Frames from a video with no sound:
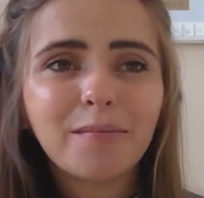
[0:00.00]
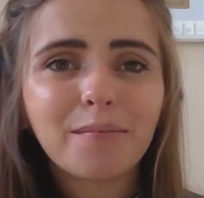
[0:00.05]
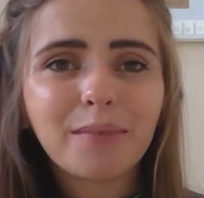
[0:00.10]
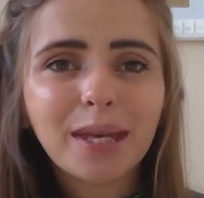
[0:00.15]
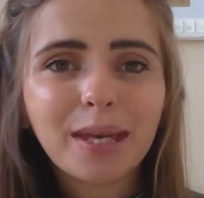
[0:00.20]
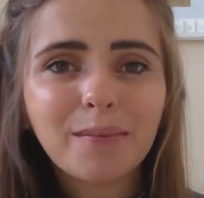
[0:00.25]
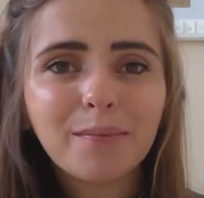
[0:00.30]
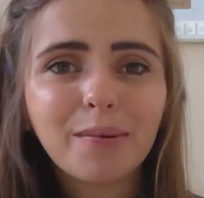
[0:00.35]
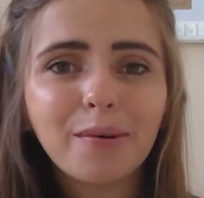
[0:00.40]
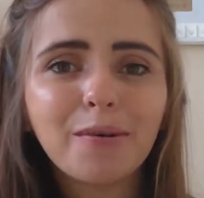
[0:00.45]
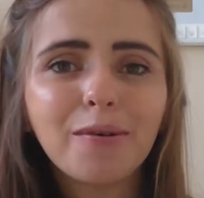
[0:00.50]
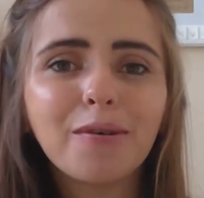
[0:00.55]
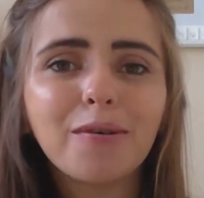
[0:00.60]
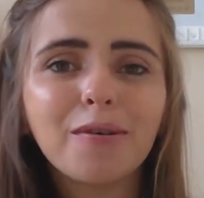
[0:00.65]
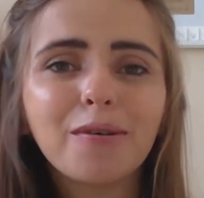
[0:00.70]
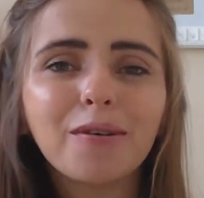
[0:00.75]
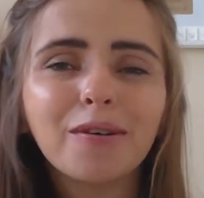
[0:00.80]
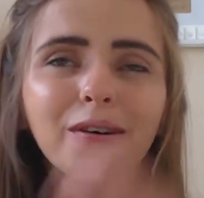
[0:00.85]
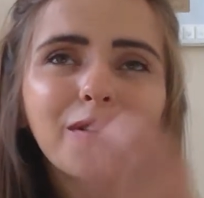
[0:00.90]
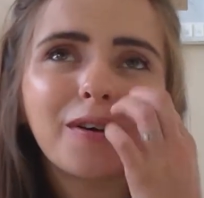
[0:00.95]

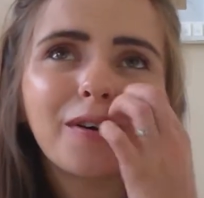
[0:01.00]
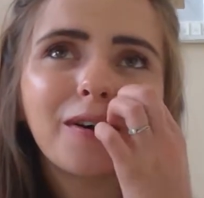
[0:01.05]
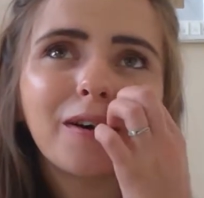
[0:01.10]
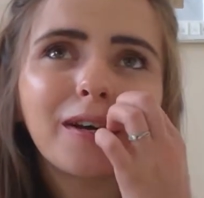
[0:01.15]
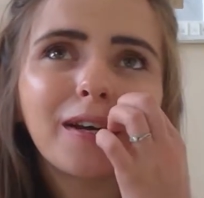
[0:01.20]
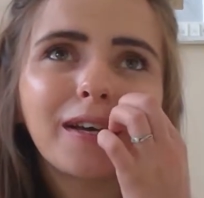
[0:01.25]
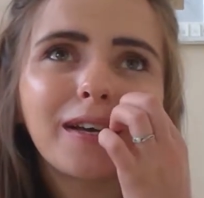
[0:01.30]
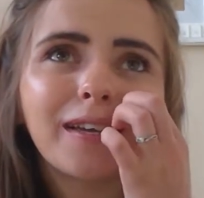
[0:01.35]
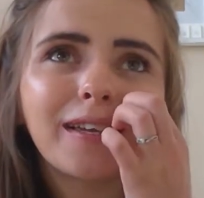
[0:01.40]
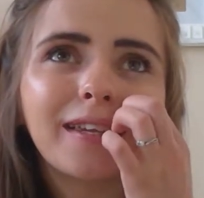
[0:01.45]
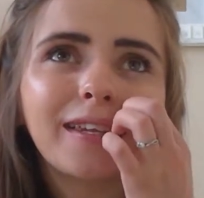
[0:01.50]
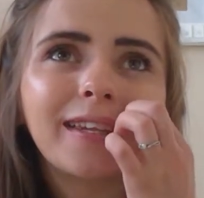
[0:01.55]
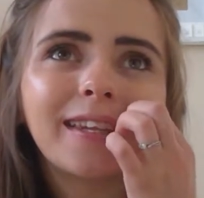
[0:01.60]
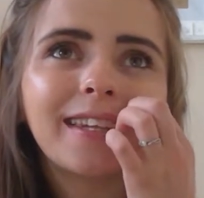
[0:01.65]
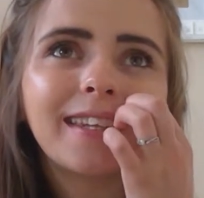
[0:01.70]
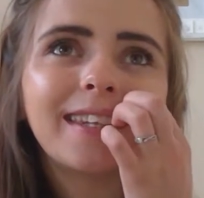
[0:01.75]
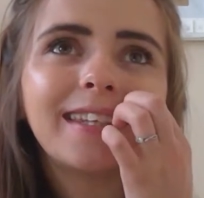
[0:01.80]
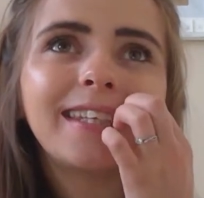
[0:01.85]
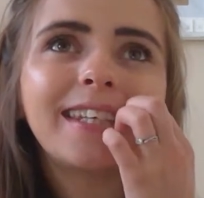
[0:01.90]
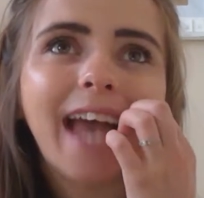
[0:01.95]
people
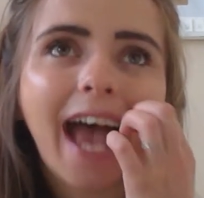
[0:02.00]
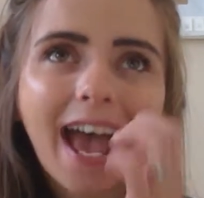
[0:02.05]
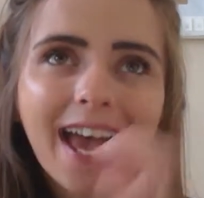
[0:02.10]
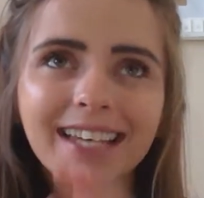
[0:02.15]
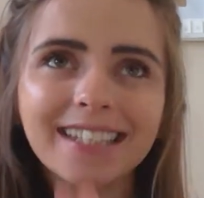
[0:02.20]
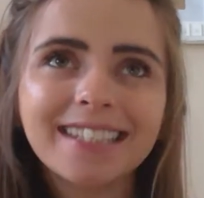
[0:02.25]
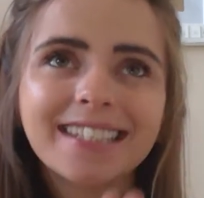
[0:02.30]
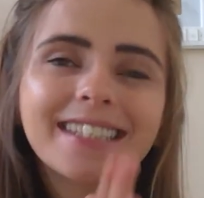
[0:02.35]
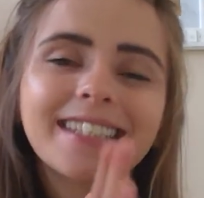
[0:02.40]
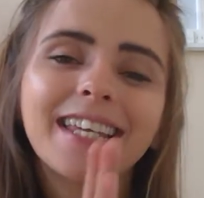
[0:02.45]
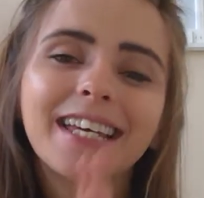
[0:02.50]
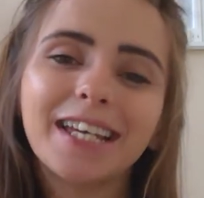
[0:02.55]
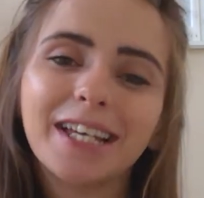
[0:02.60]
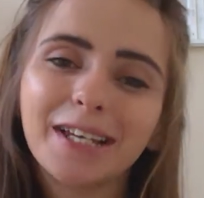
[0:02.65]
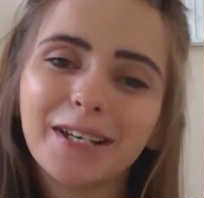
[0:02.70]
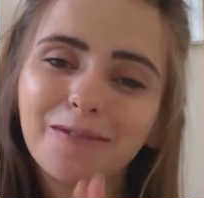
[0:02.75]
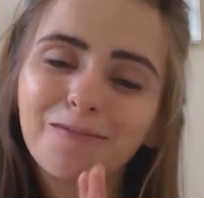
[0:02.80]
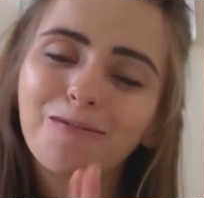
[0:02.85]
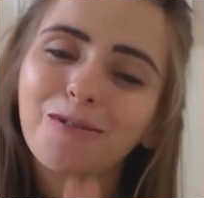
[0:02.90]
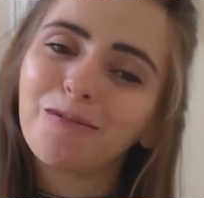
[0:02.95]
yes,
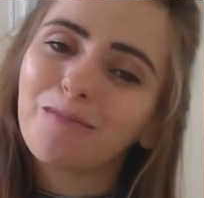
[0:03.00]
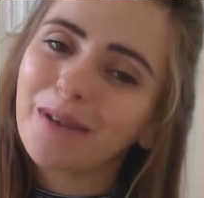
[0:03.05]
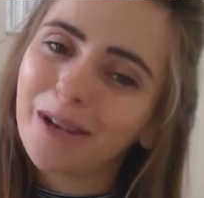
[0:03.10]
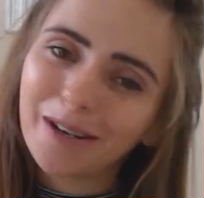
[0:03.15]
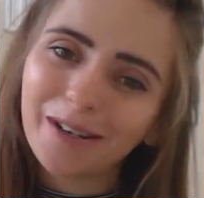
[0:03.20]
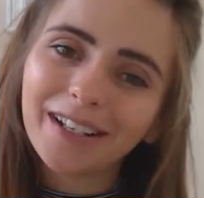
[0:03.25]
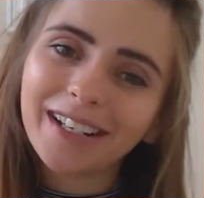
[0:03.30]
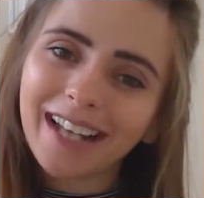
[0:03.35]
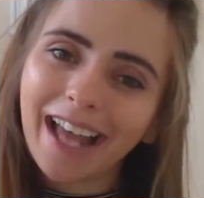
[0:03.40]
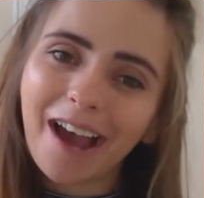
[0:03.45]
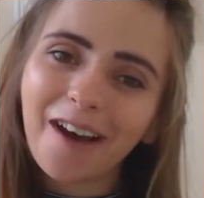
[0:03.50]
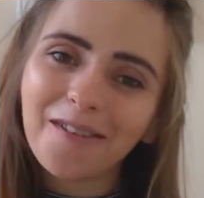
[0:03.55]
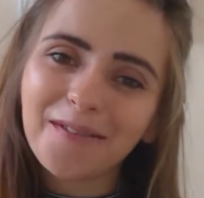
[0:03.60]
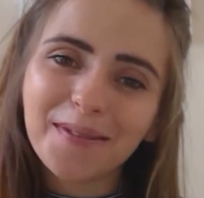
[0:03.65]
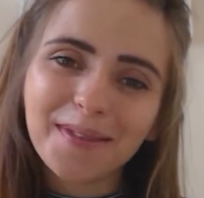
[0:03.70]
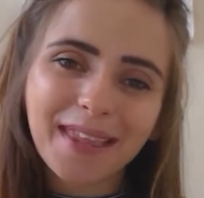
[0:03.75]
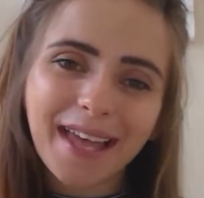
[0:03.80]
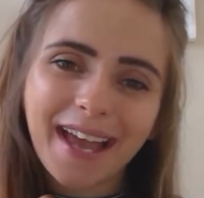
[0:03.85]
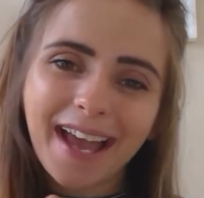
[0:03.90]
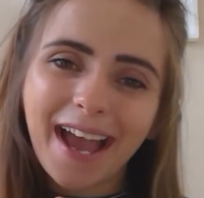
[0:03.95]
they were weirded
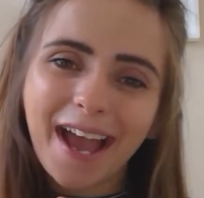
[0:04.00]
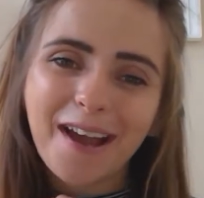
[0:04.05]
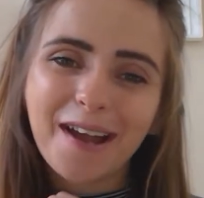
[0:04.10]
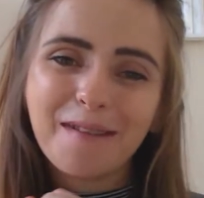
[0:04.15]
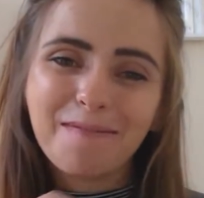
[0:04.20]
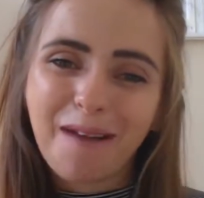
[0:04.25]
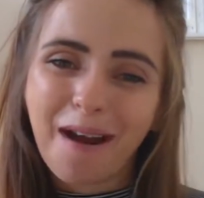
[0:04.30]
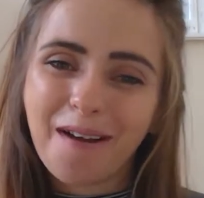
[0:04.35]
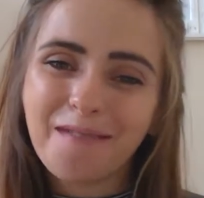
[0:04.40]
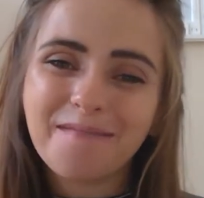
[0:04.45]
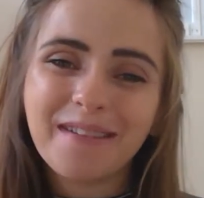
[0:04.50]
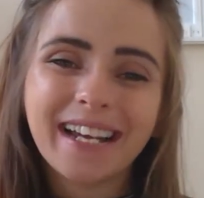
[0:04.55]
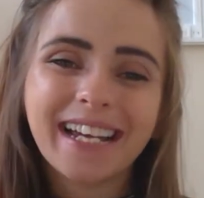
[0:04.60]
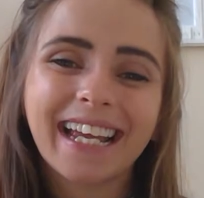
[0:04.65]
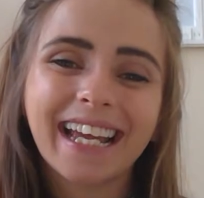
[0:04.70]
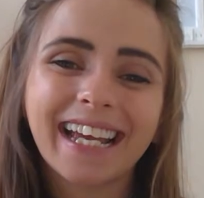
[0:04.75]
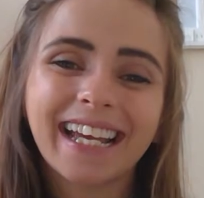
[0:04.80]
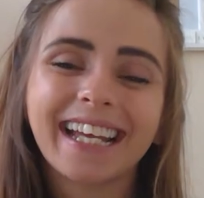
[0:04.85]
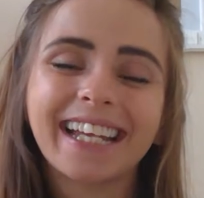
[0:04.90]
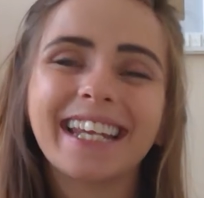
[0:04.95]
out that I brought my
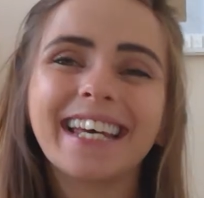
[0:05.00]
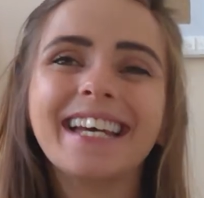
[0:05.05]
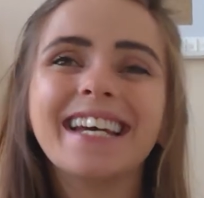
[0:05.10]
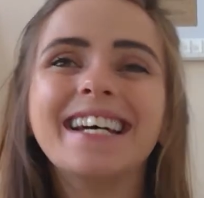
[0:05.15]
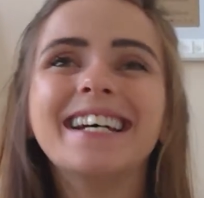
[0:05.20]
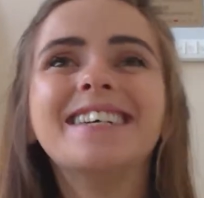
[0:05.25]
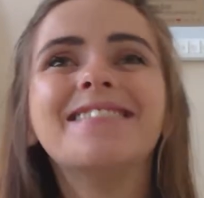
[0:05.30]
kid,